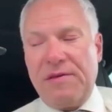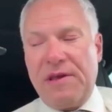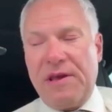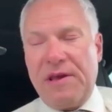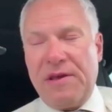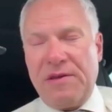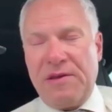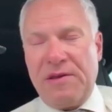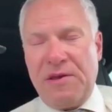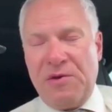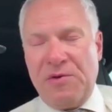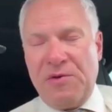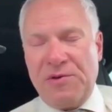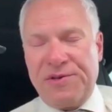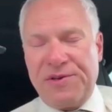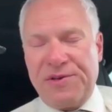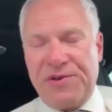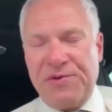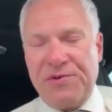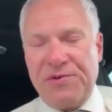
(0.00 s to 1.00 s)
Get
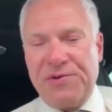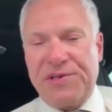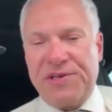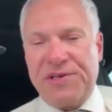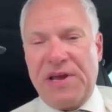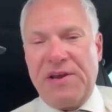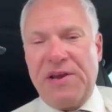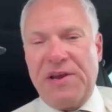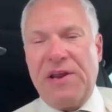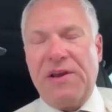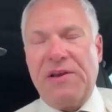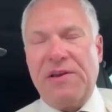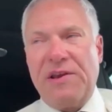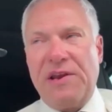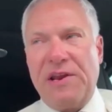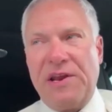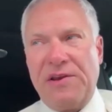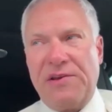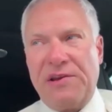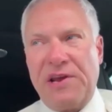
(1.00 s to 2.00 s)
used to sending
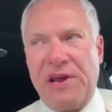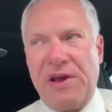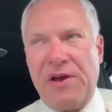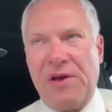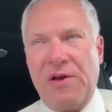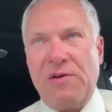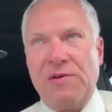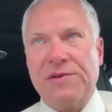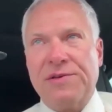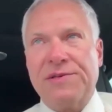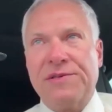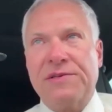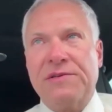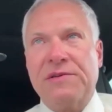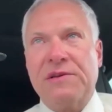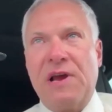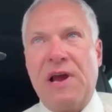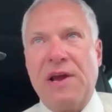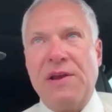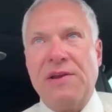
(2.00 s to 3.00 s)

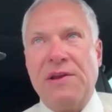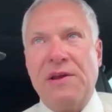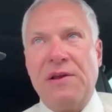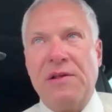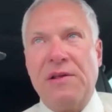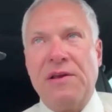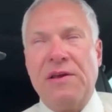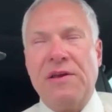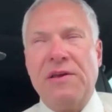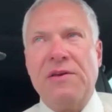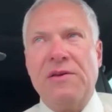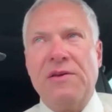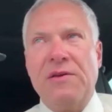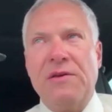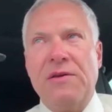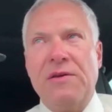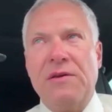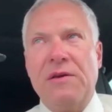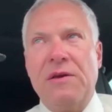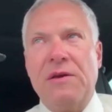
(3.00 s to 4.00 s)
details.
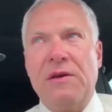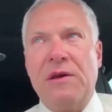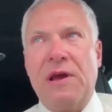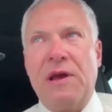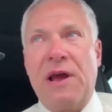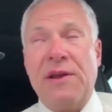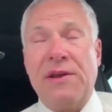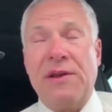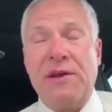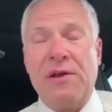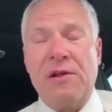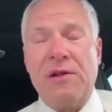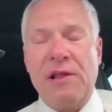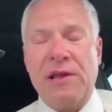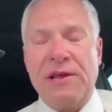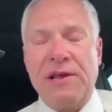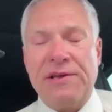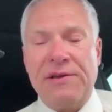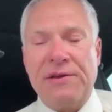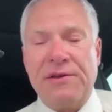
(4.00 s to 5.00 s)
Ideally
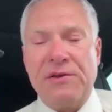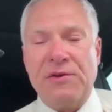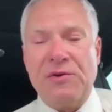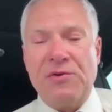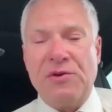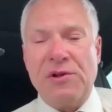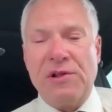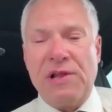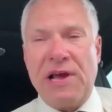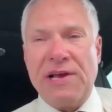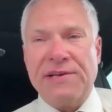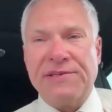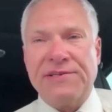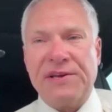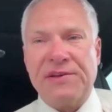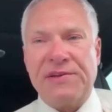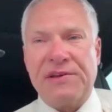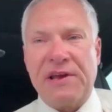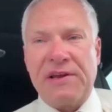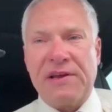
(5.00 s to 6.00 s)

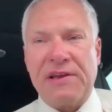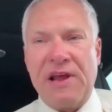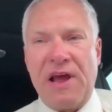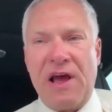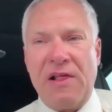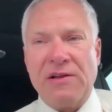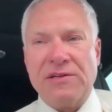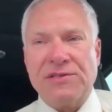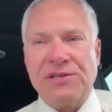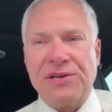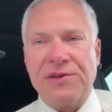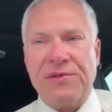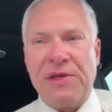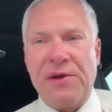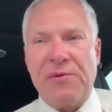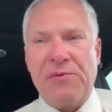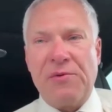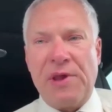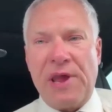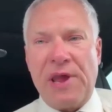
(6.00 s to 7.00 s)
utilize the technology
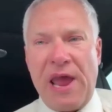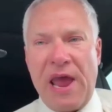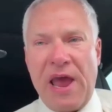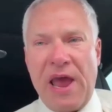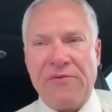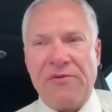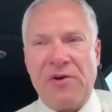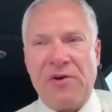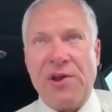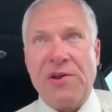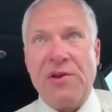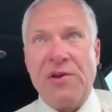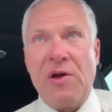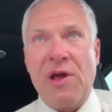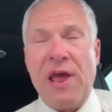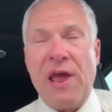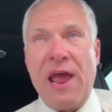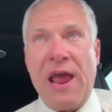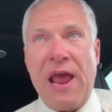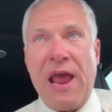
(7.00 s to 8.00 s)
that we have on
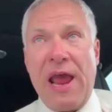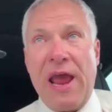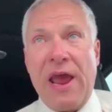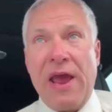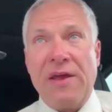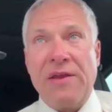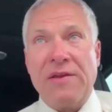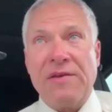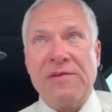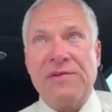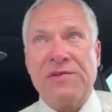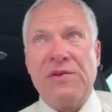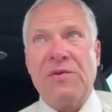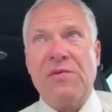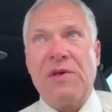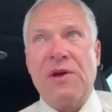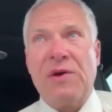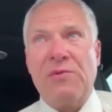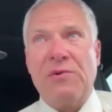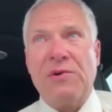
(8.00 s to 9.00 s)
hand so
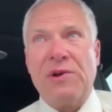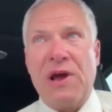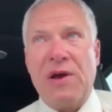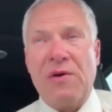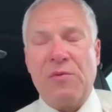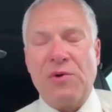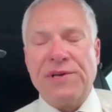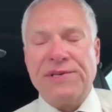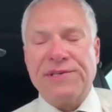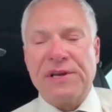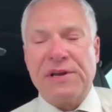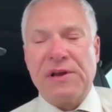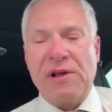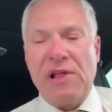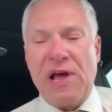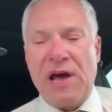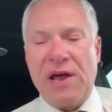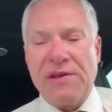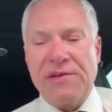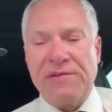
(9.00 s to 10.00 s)
that we're not wasting a
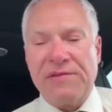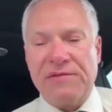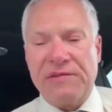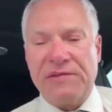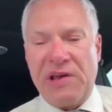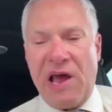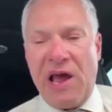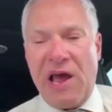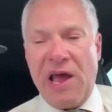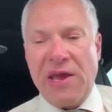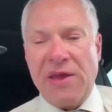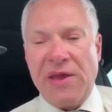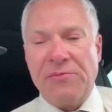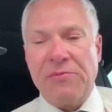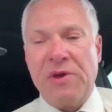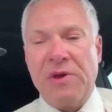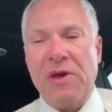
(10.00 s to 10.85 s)
lot of time.